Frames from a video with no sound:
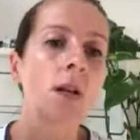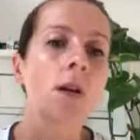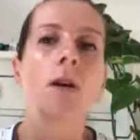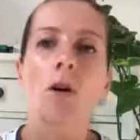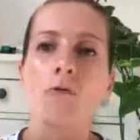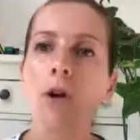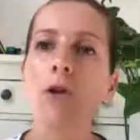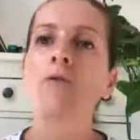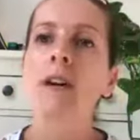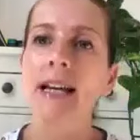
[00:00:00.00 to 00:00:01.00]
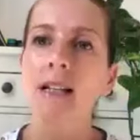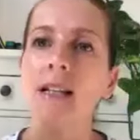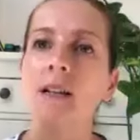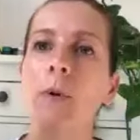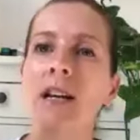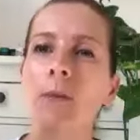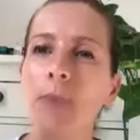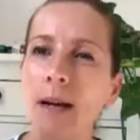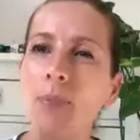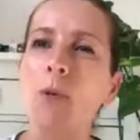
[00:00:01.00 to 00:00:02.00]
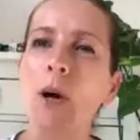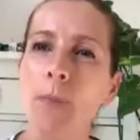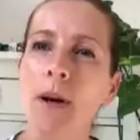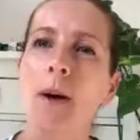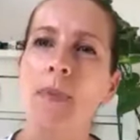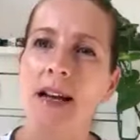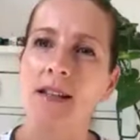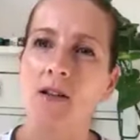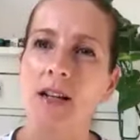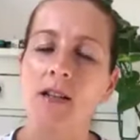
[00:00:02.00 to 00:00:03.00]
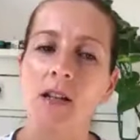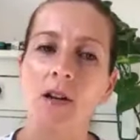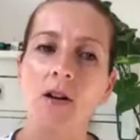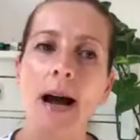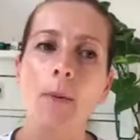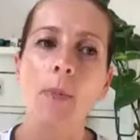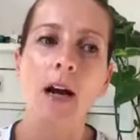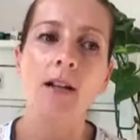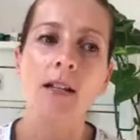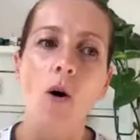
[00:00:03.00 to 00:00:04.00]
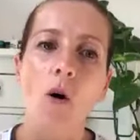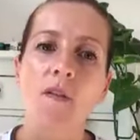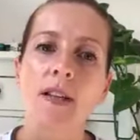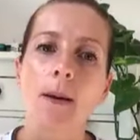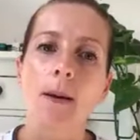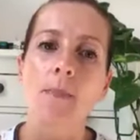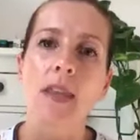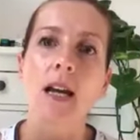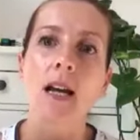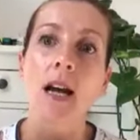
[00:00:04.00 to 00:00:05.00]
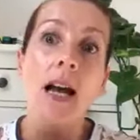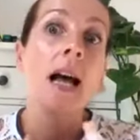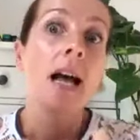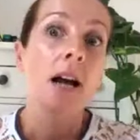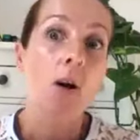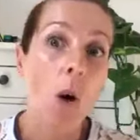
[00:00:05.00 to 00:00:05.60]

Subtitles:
Corona related, we're going to be able to open up that site soon, and we're going to offer something quite